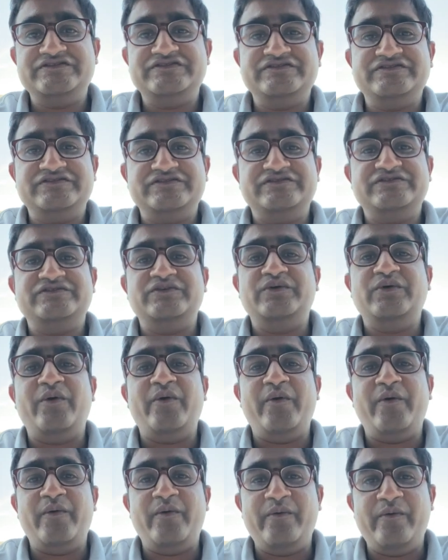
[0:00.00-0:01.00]

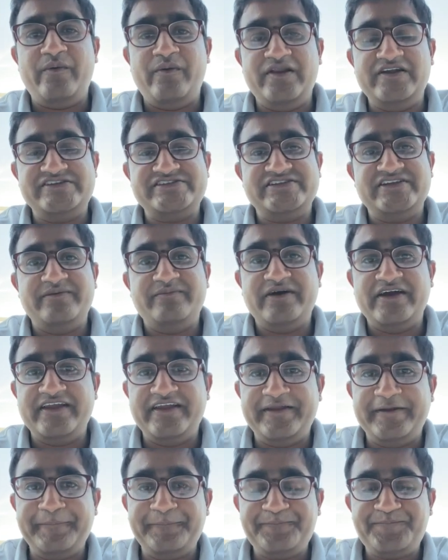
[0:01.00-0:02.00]
So let's say
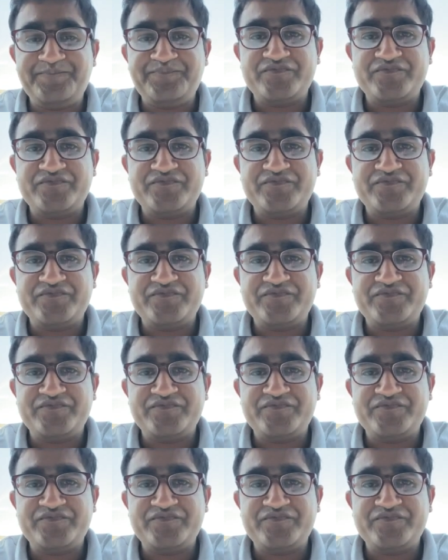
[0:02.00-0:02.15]
by